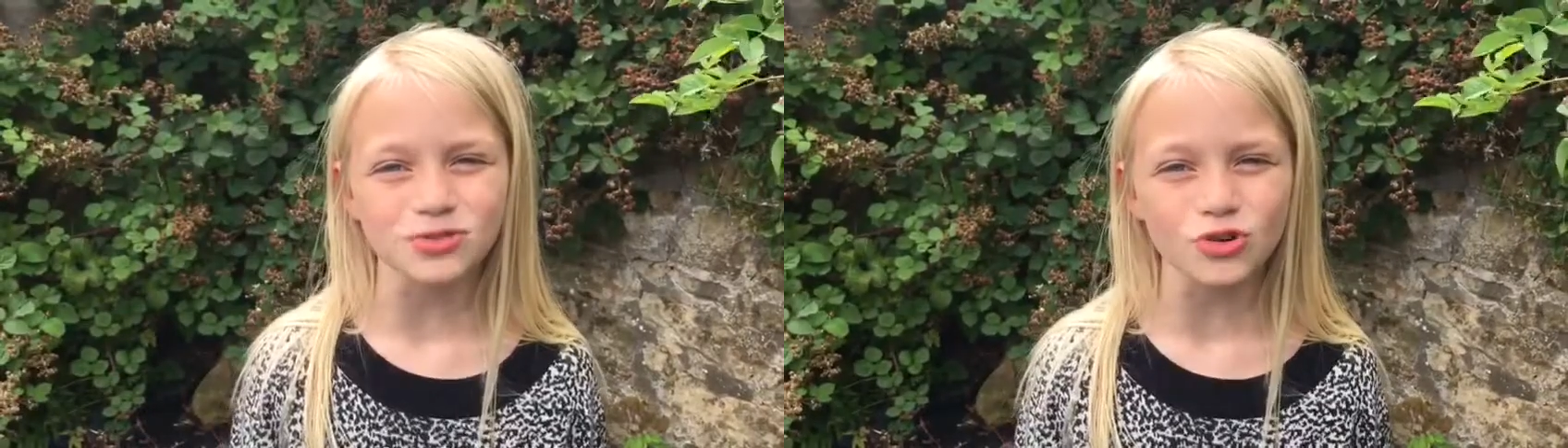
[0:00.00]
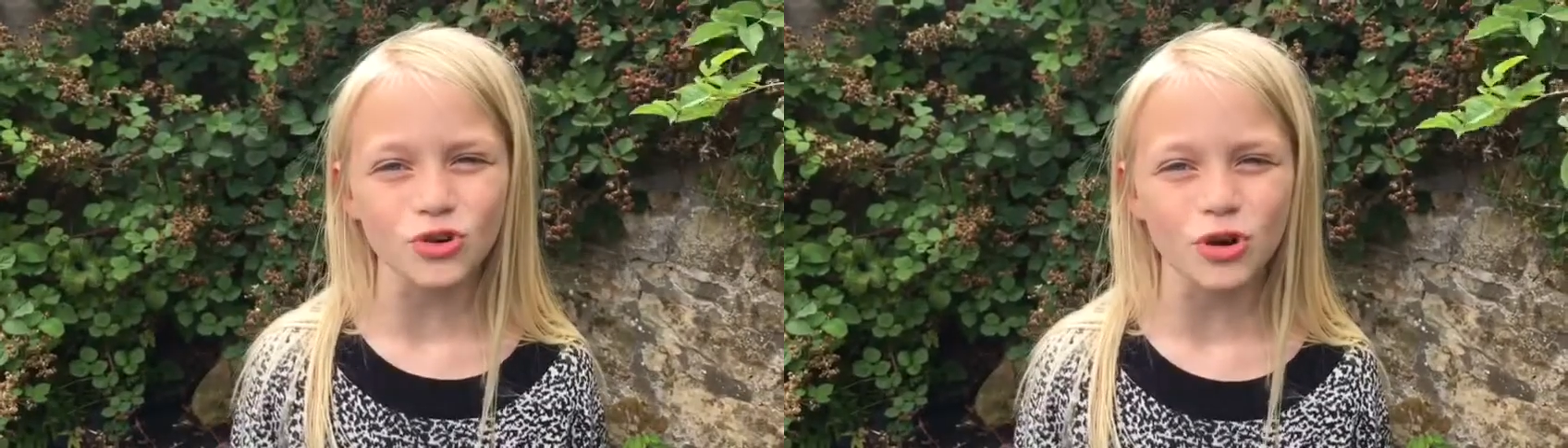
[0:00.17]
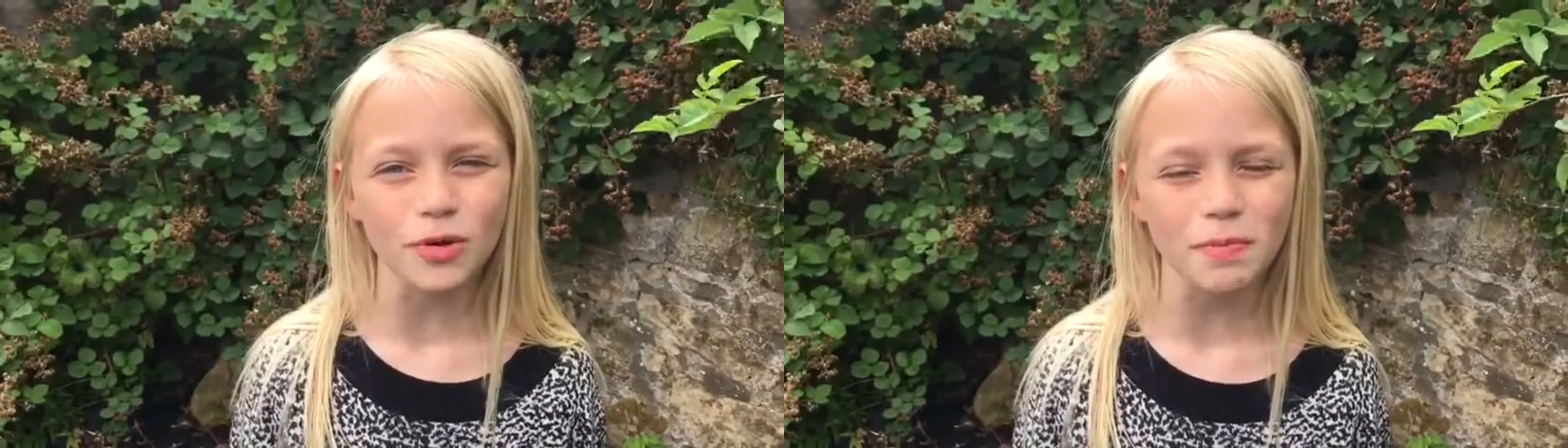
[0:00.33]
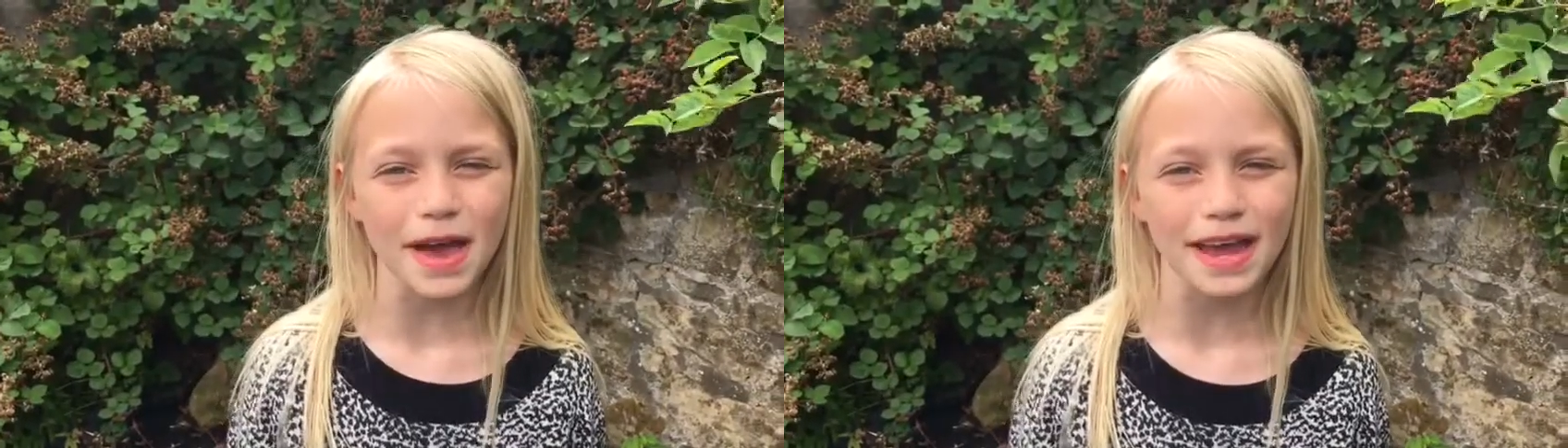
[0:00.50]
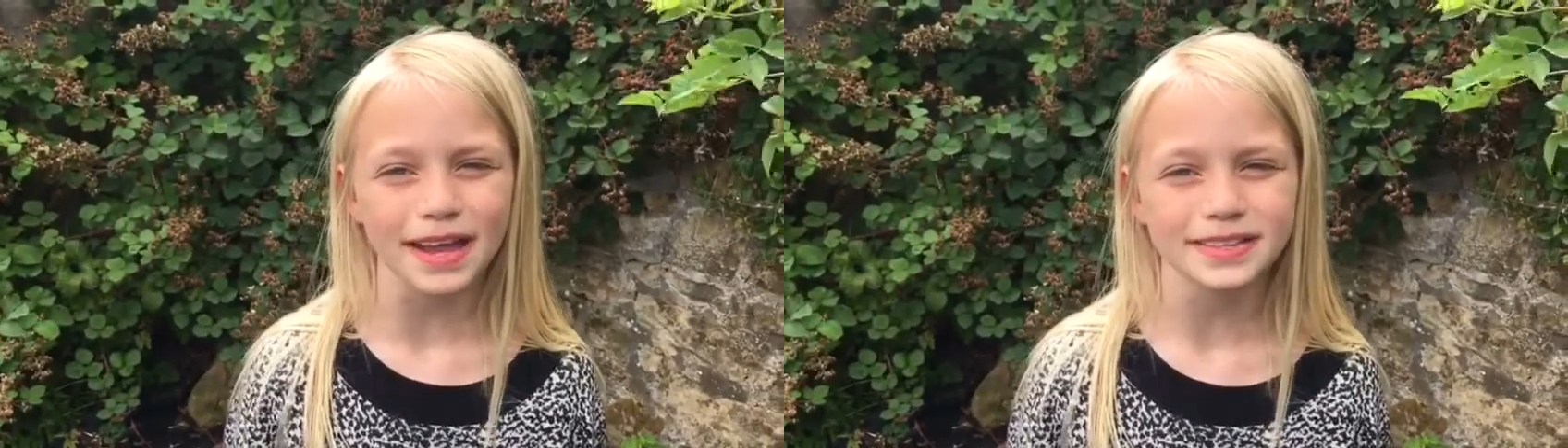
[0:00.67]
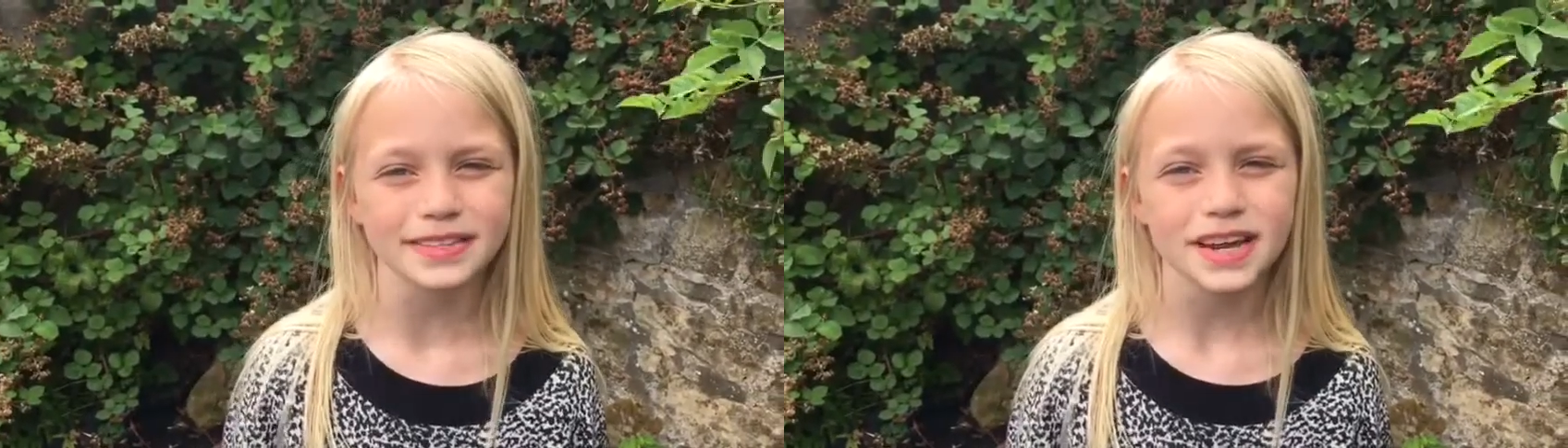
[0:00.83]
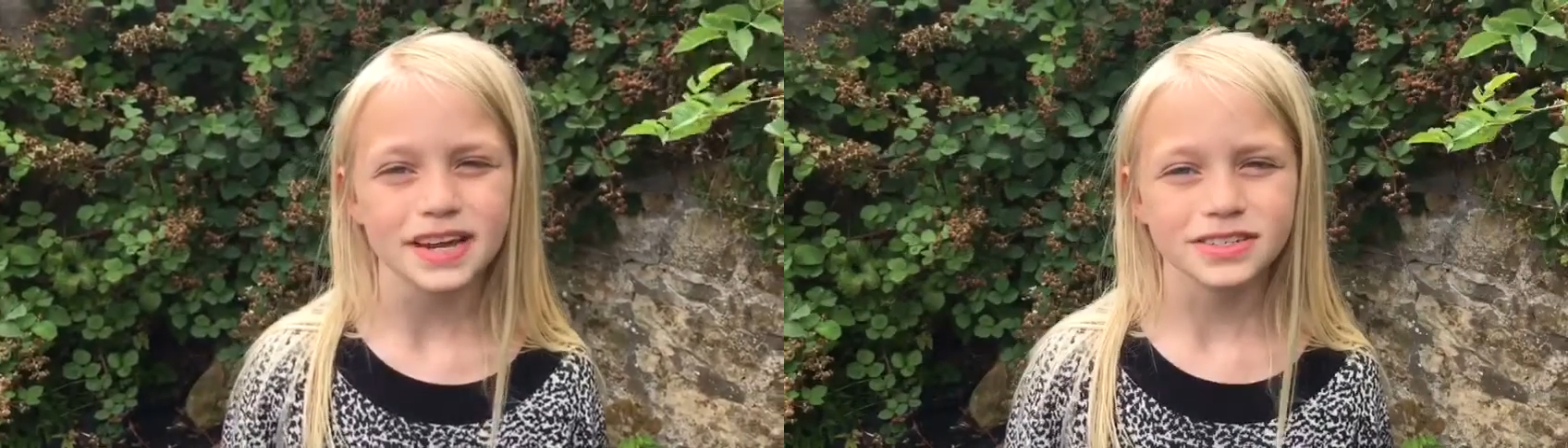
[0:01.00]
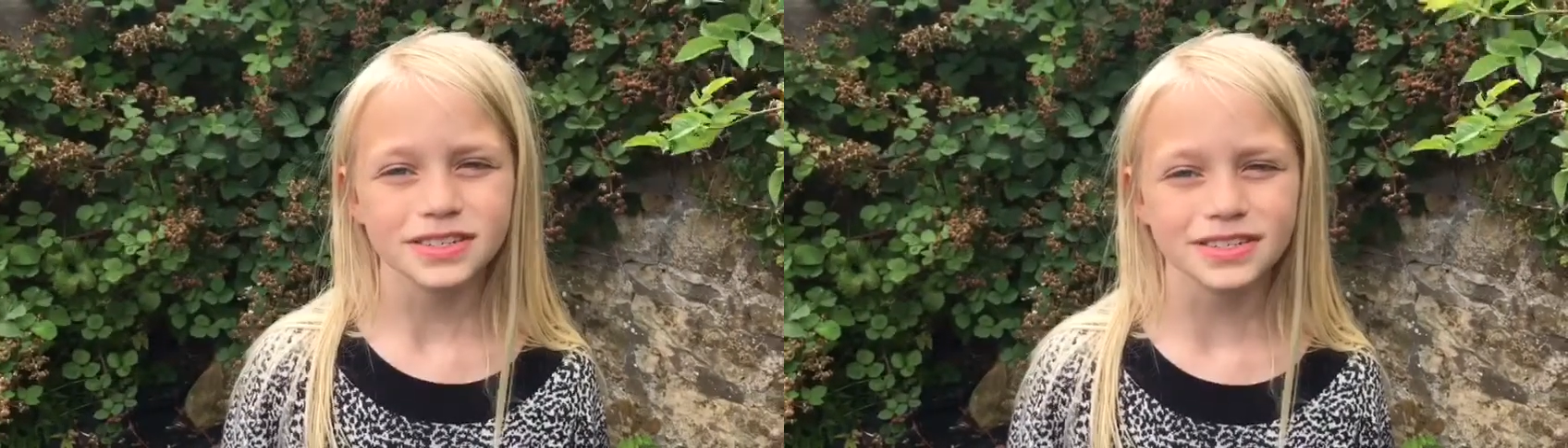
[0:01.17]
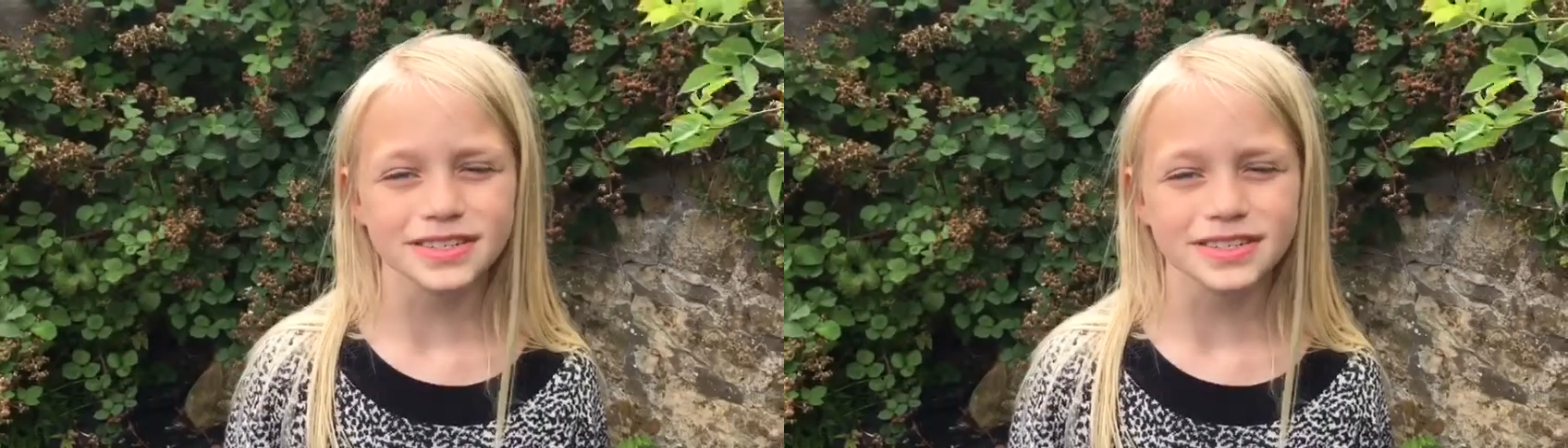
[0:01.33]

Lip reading: chalk paint to